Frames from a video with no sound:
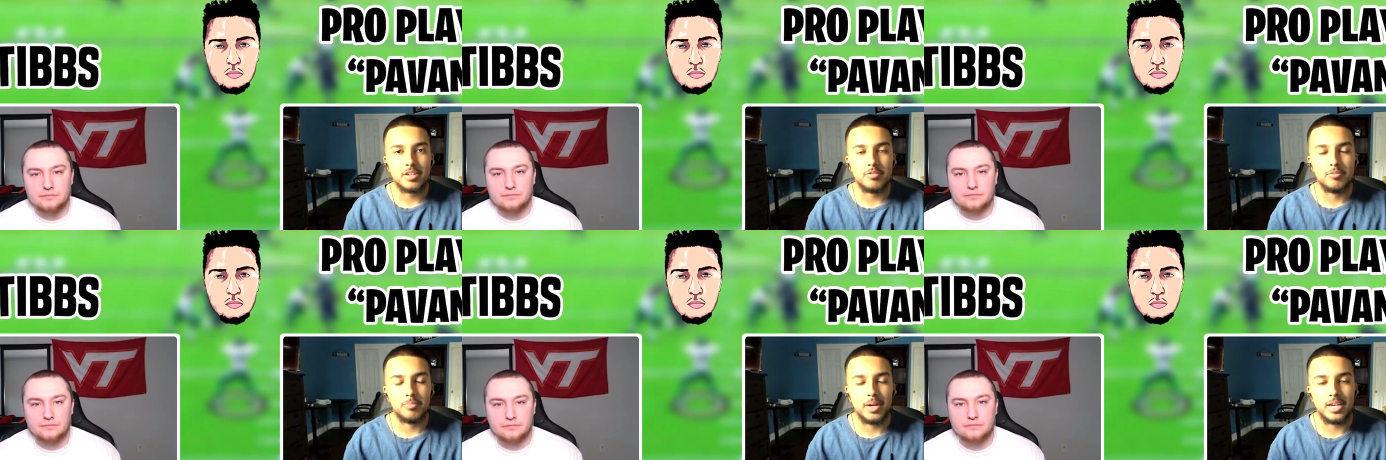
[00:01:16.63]

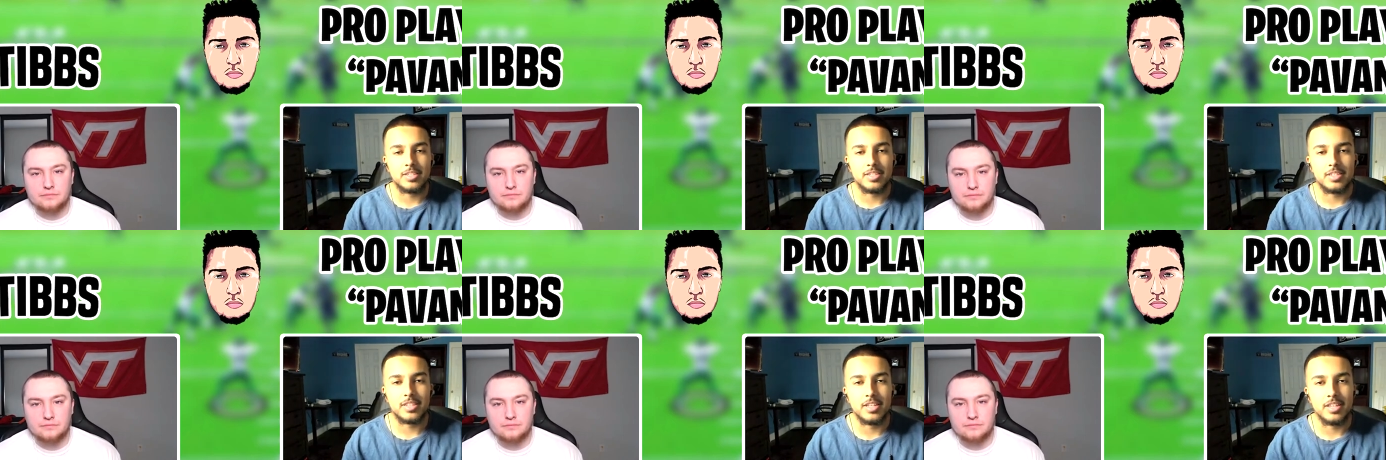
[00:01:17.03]

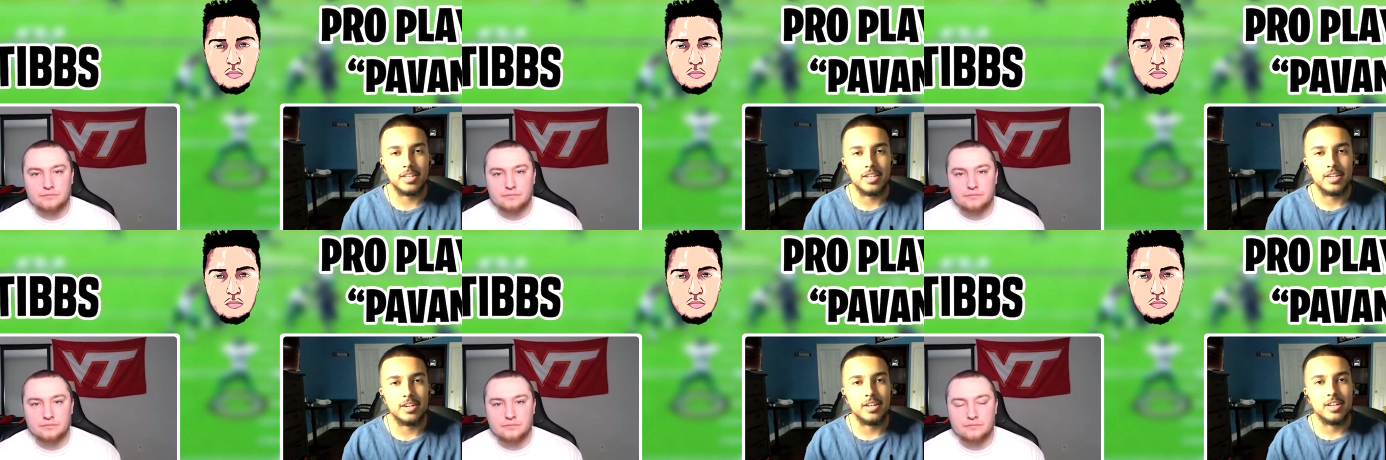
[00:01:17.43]
Speaker 1: Basically,
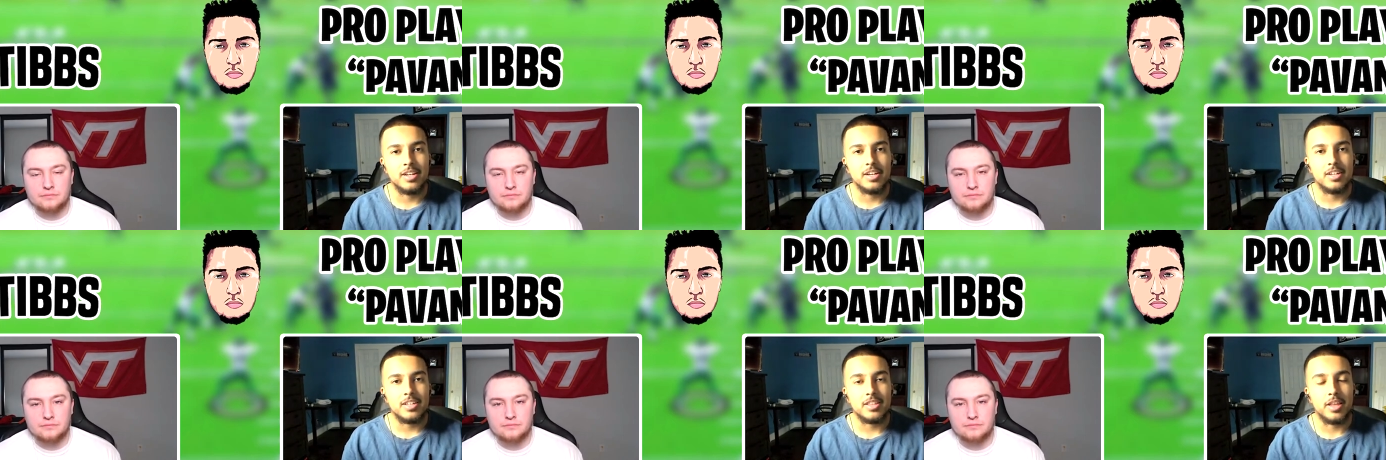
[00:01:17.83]

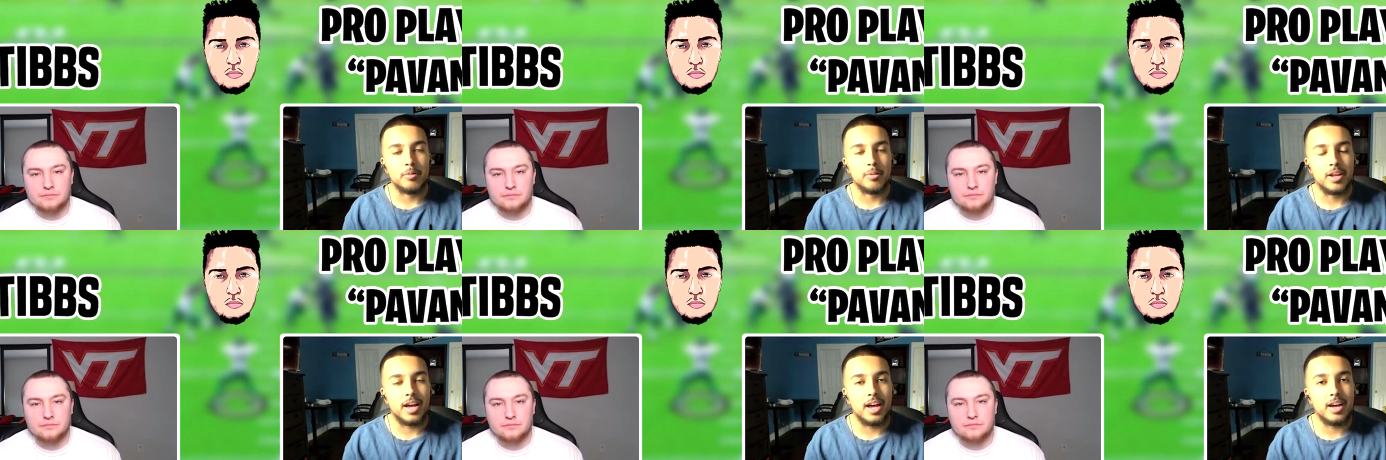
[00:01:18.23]
they
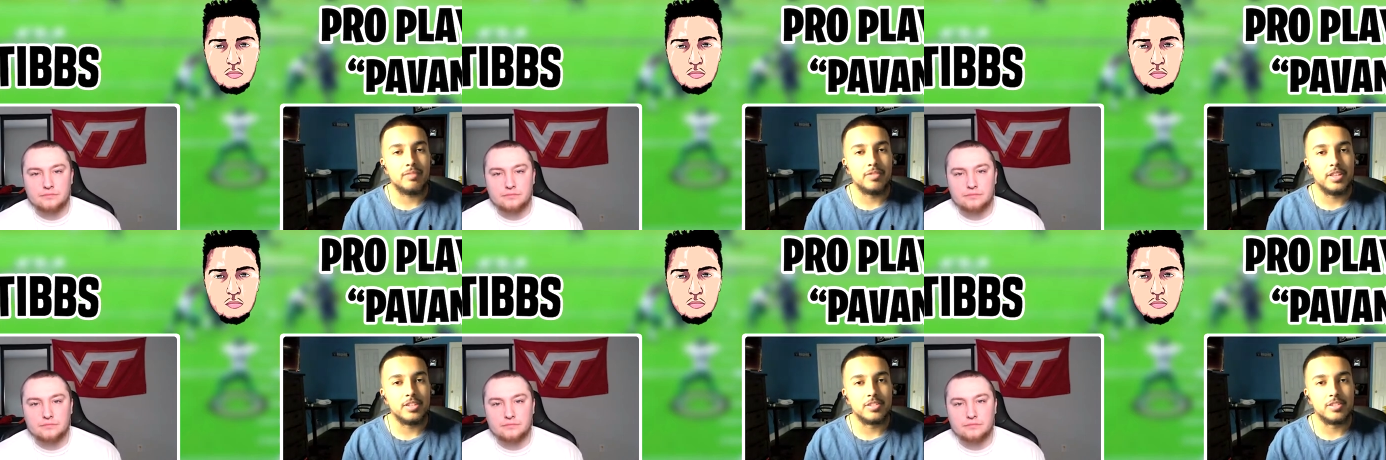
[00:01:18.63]
would have
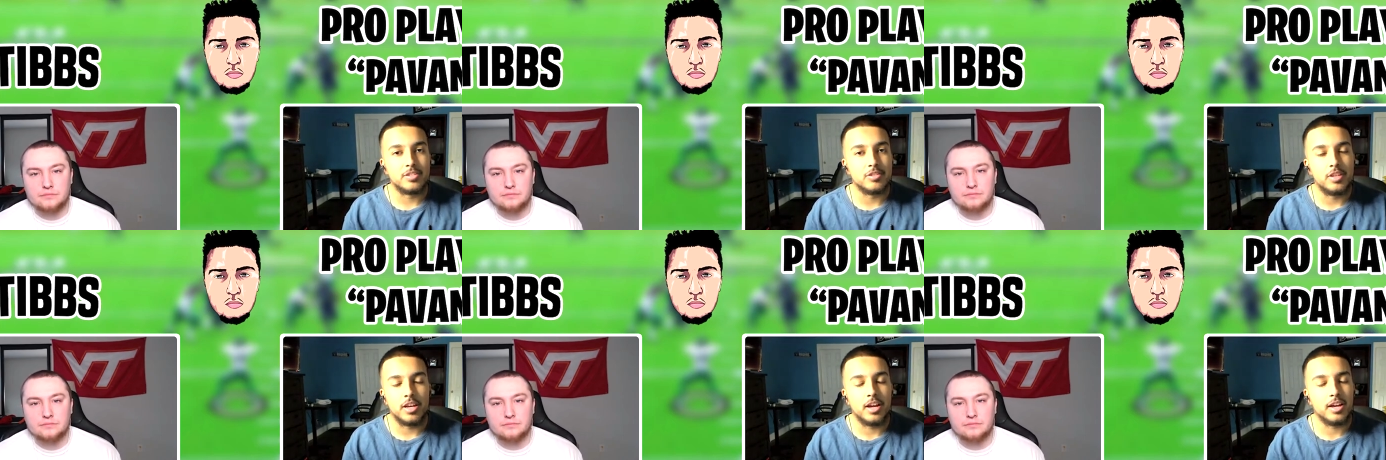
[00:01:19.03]
these,
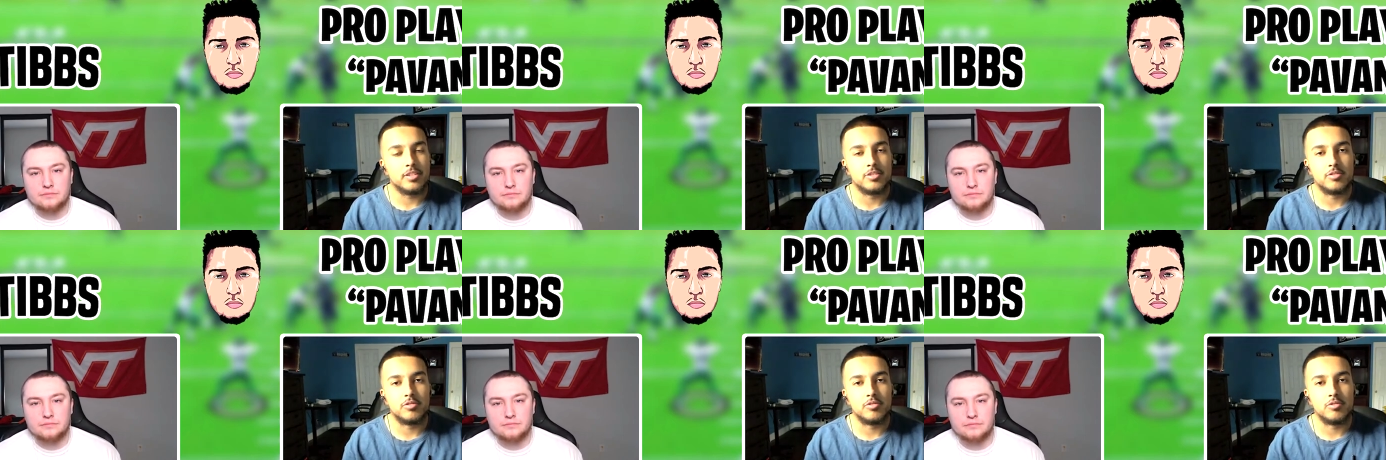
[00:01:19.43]
they had
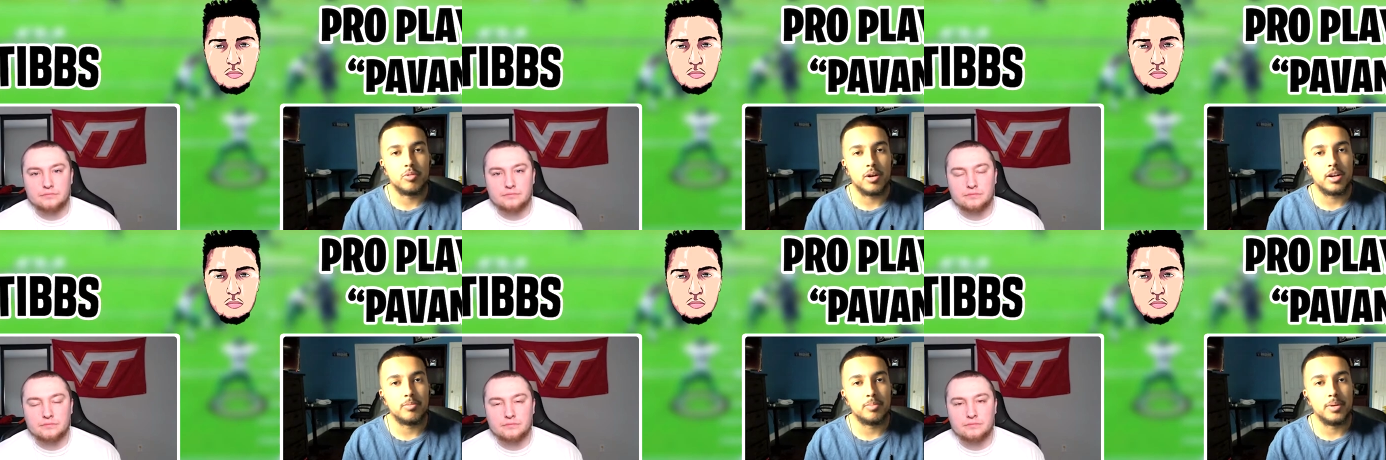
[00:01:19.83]

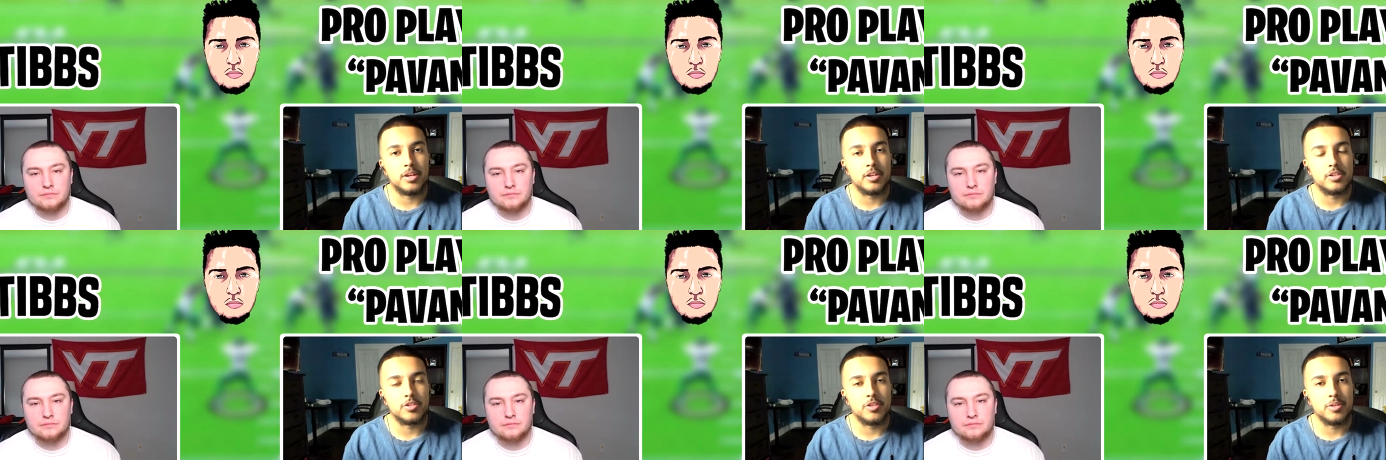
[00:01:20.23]
quite a bit
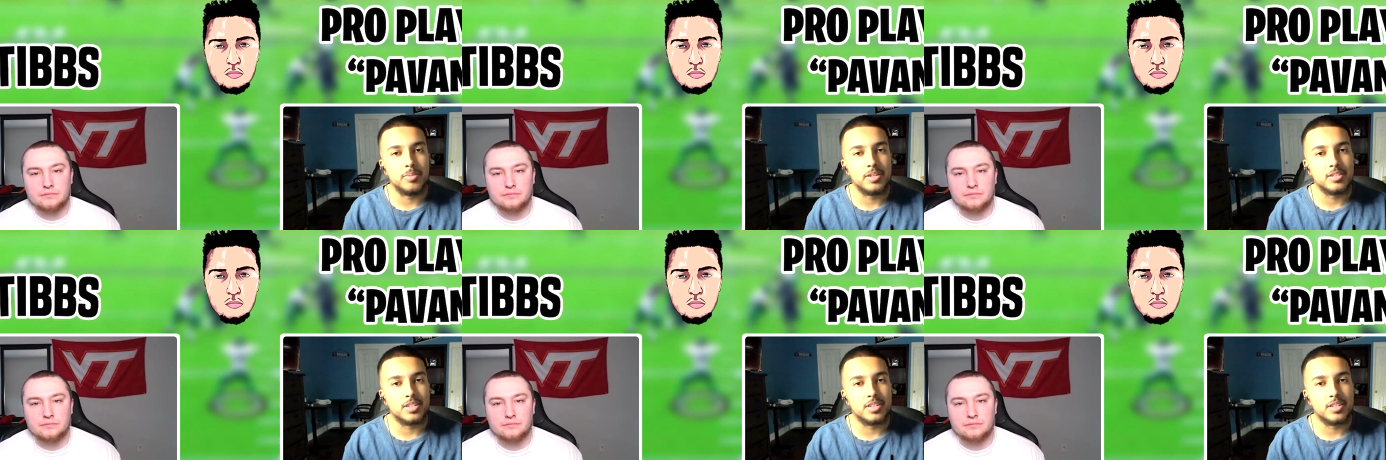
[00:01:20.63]
of tournaments.